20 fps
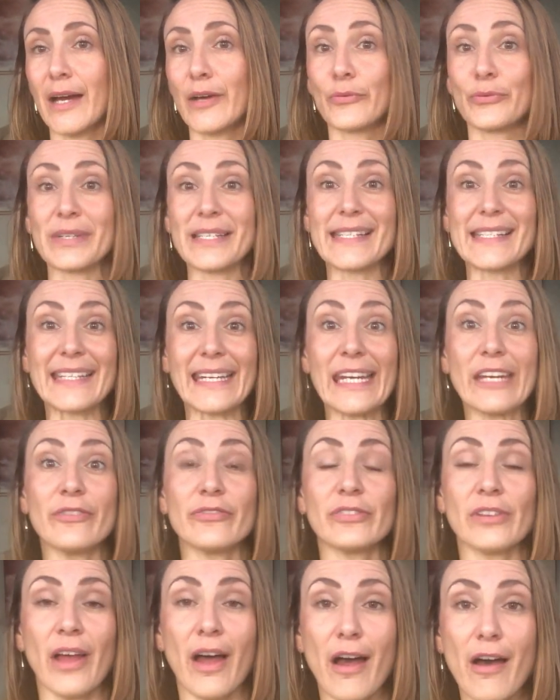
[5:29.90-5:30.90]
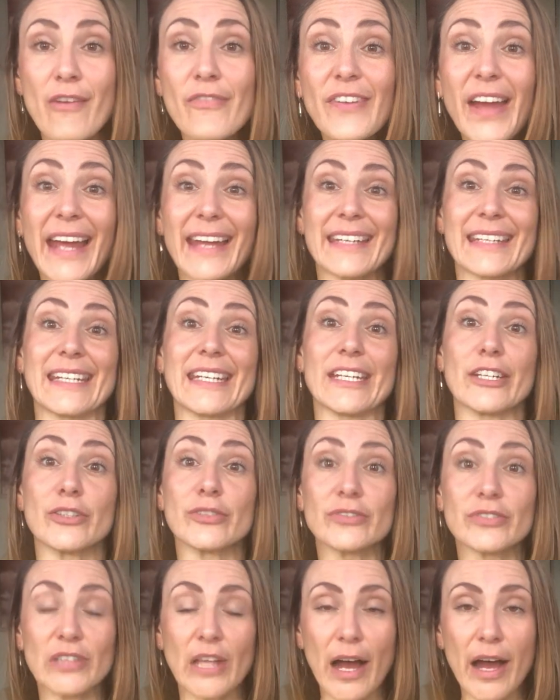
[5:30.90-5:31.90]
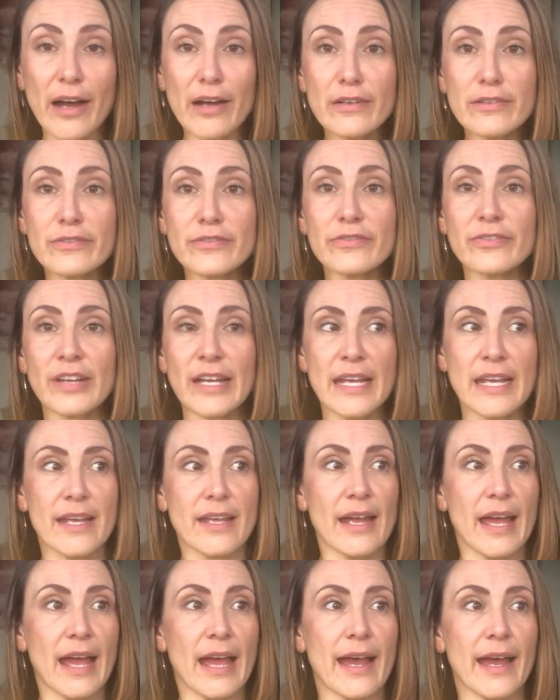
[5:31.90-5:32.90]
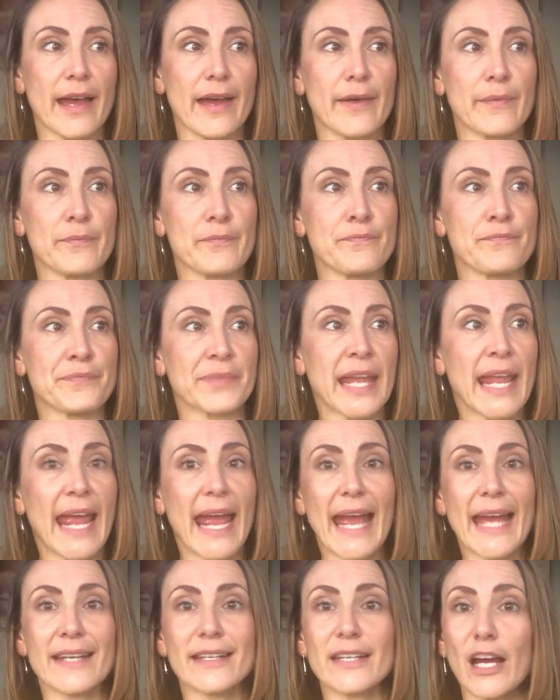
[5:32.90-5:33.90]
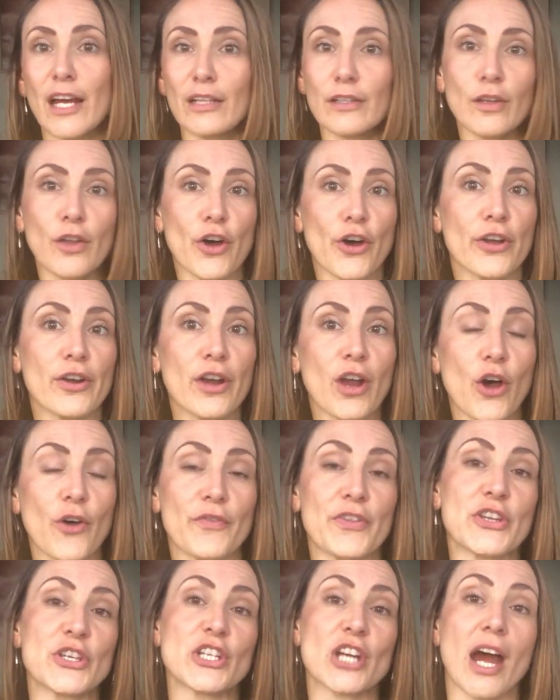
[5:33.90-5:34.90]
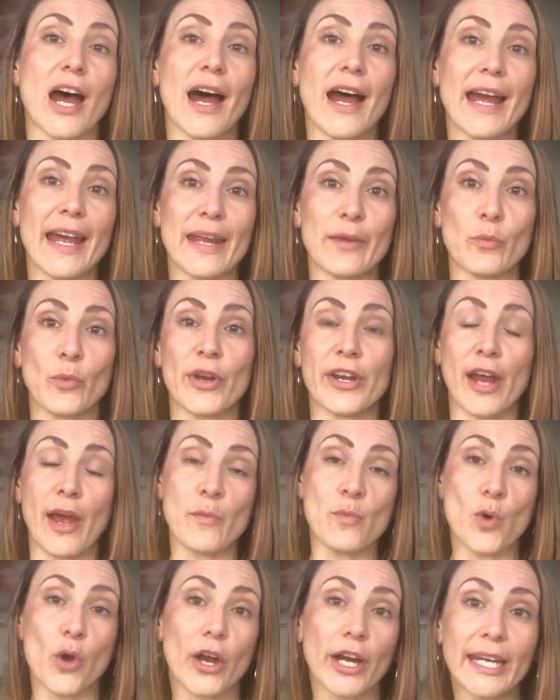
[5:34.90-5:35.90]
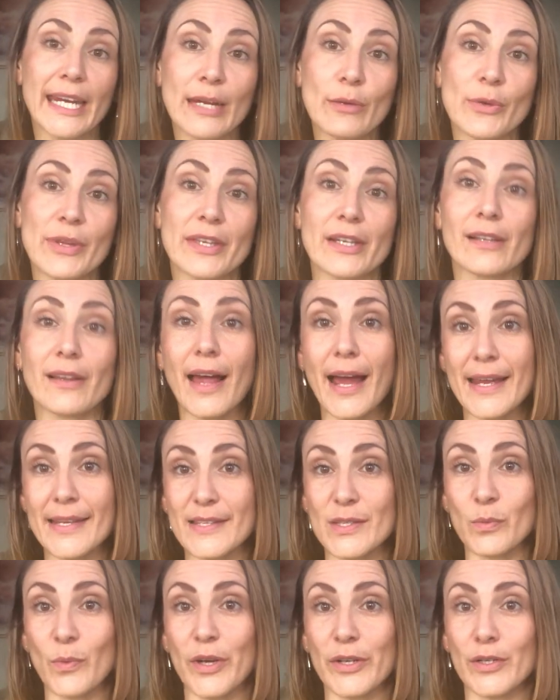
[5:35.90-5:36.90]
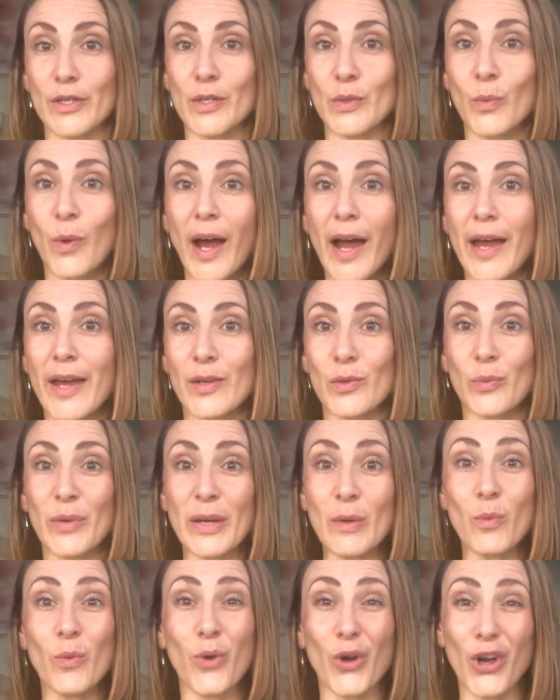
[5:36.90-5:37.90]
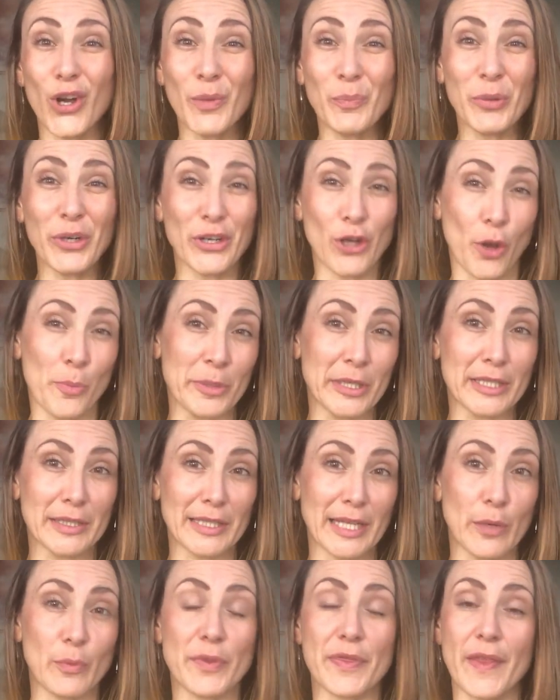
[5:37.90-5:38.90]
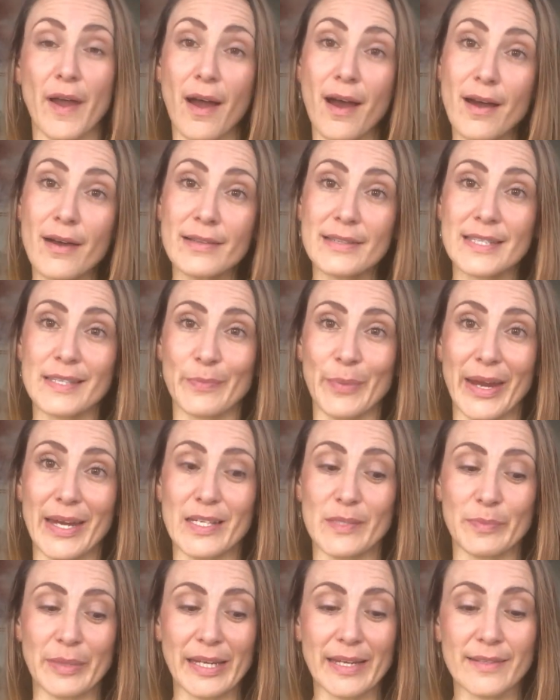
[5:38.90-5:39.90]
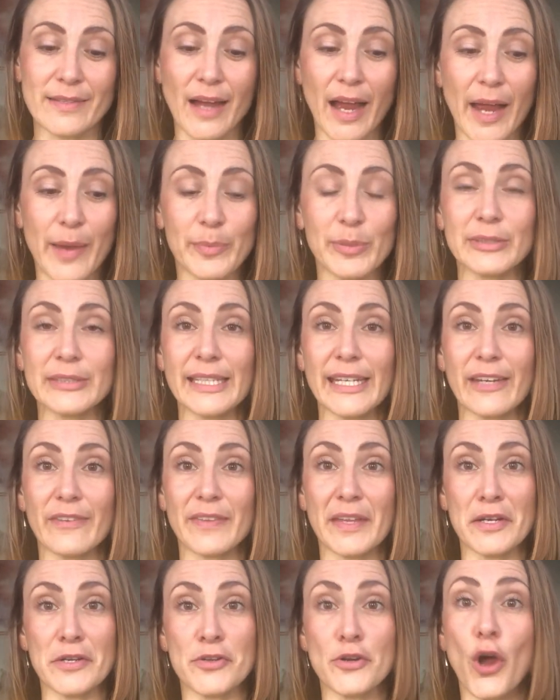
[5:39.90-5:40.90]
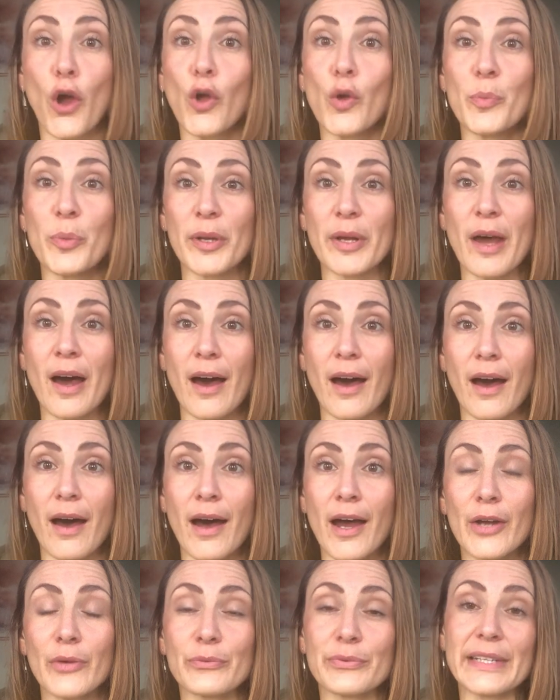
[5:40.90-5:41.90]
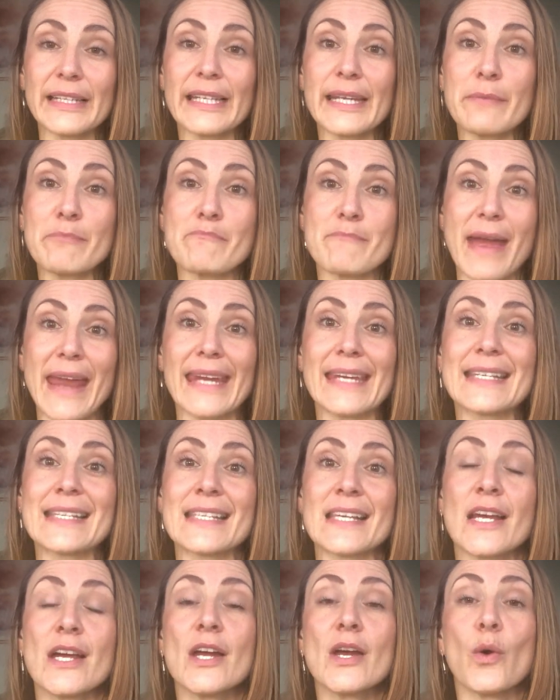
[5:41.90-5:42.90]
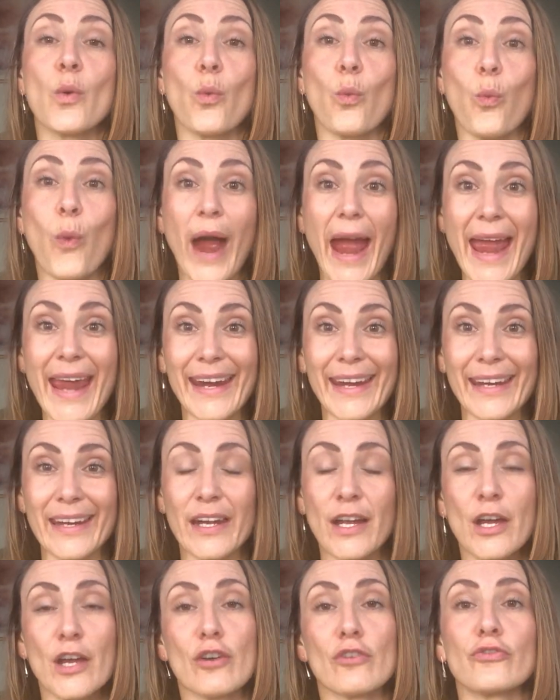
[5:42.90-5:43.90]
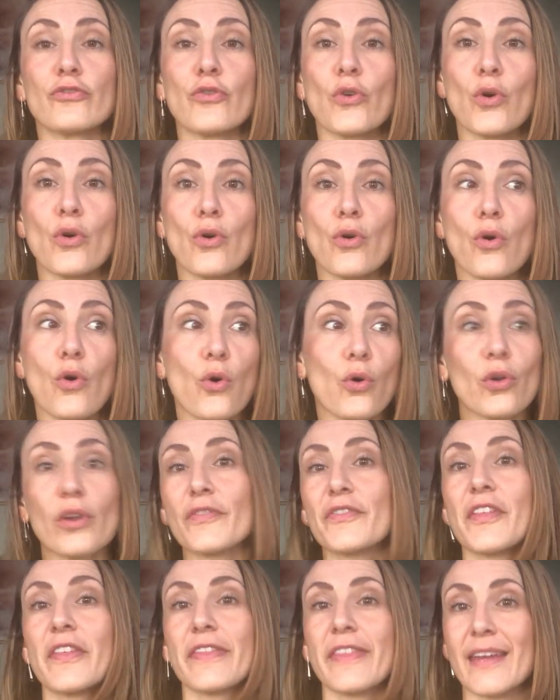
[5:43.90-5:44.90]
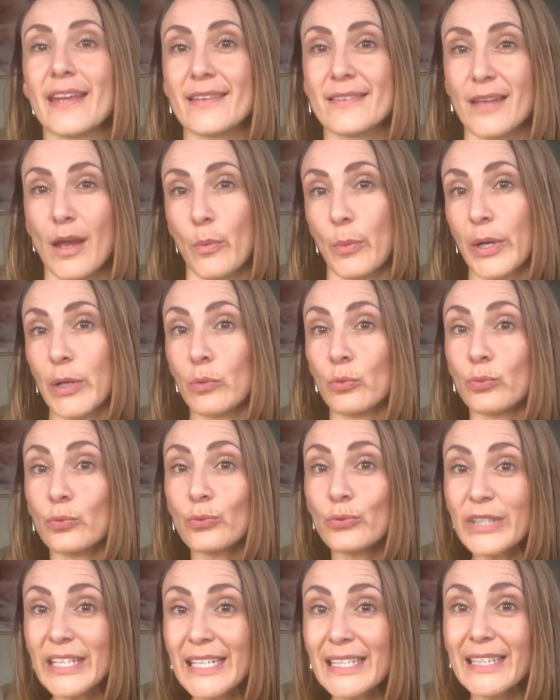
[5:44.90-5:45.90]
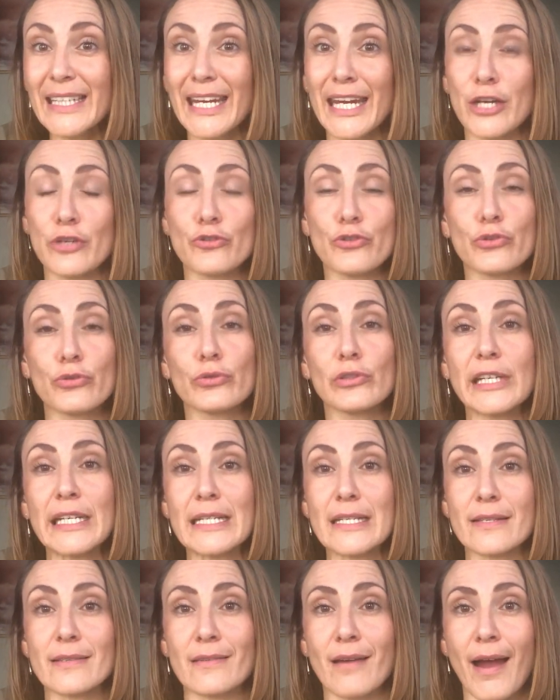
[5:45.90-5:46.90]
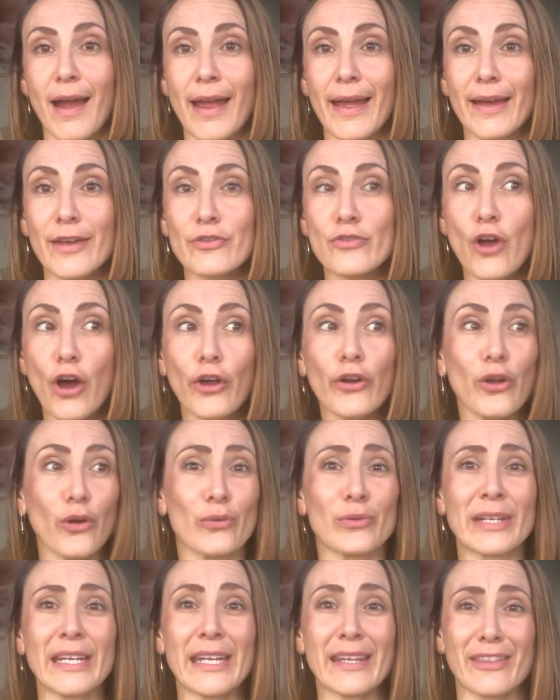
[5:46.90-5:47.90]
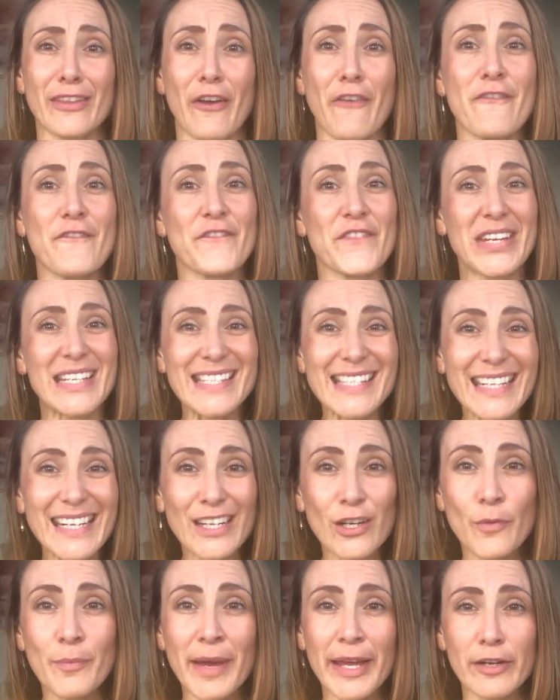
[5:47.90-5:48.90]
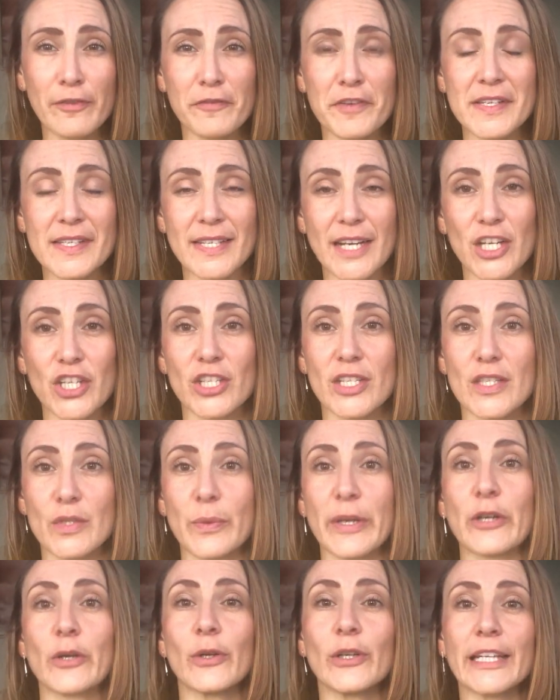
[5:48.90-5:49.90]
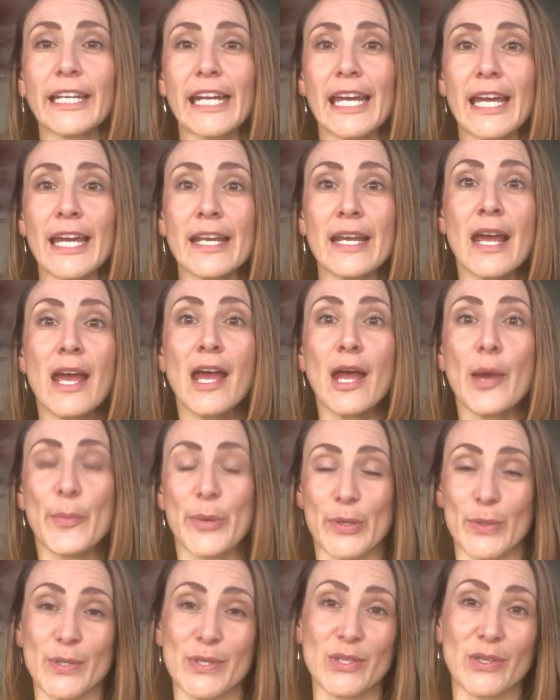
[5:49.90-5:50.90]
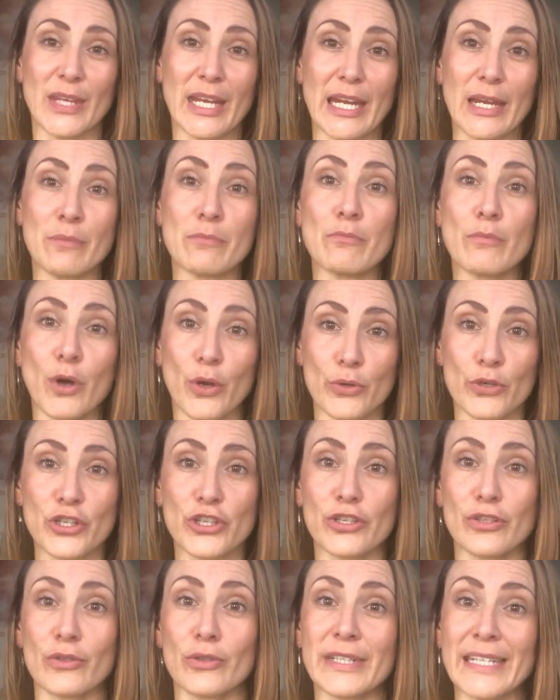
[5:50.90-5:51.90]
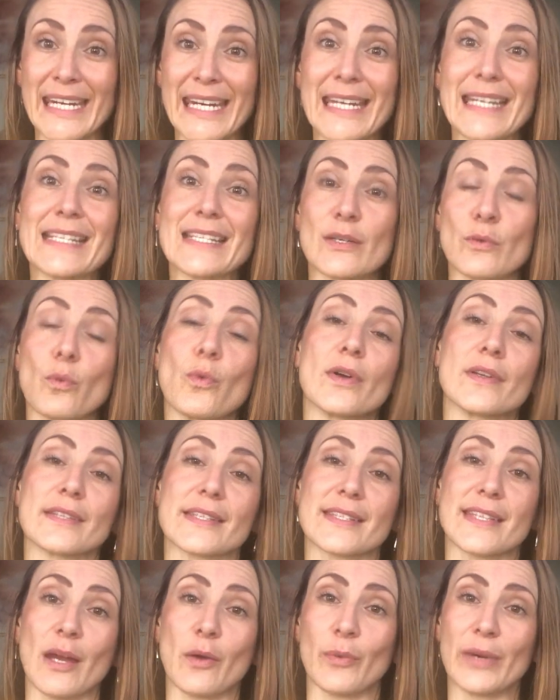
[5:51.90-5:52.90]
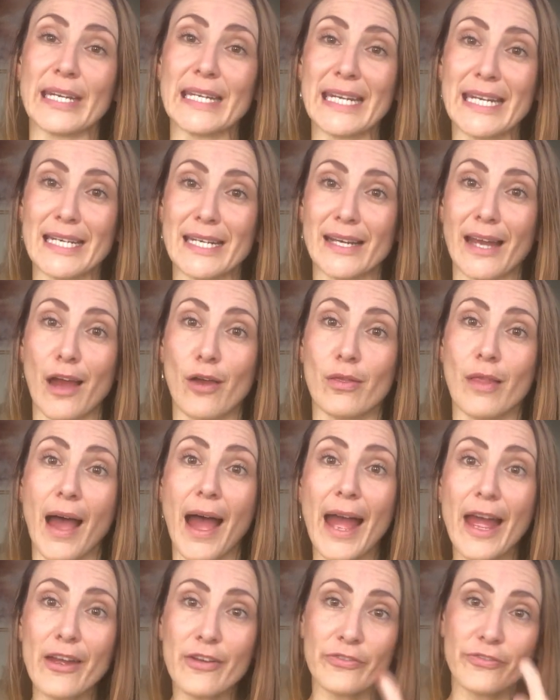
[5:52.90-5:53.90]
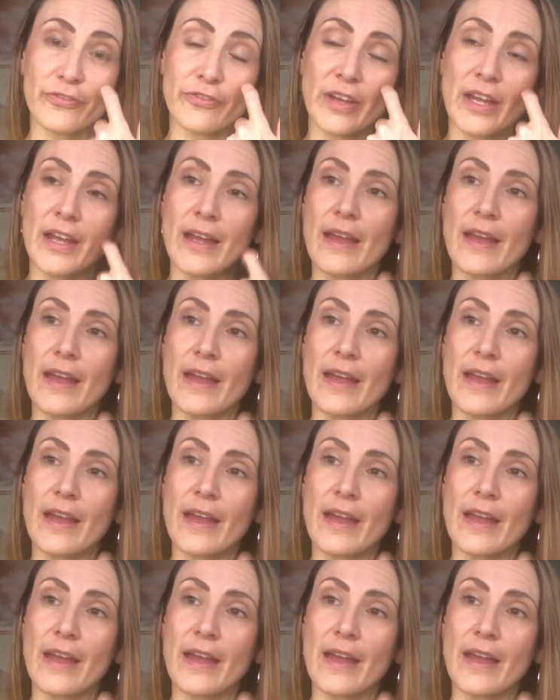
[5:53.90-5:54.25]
receive love and give love. And a lot of the time when I'm working with clients one-on-one, we work predominantly with the heart space, because I believe that an open heart really makes way for all of the things that we really and truly desire, not only the physical manifestations we're calling in, but also the emotional needs and wants that we need in our life